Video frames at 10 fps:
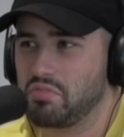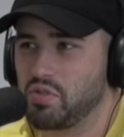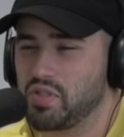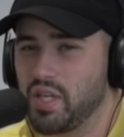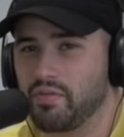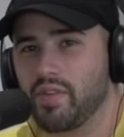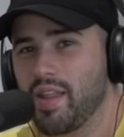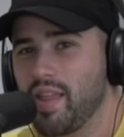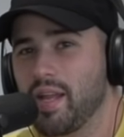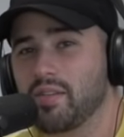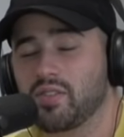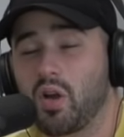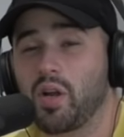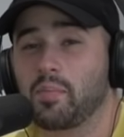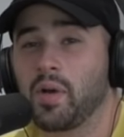Do stuff, yeah. And then
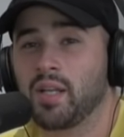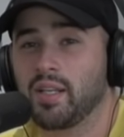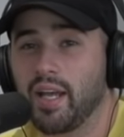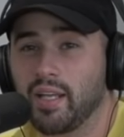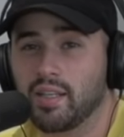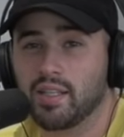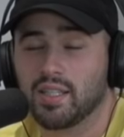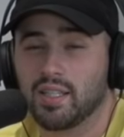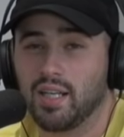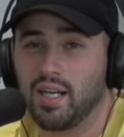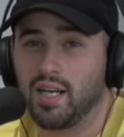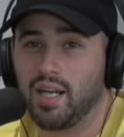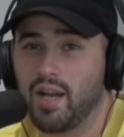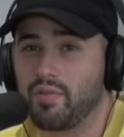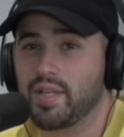starting Monday, uh,
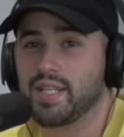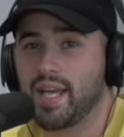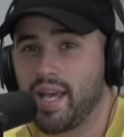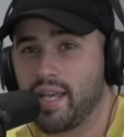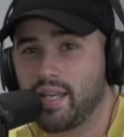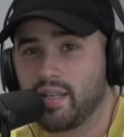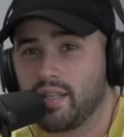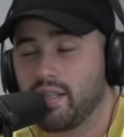every day,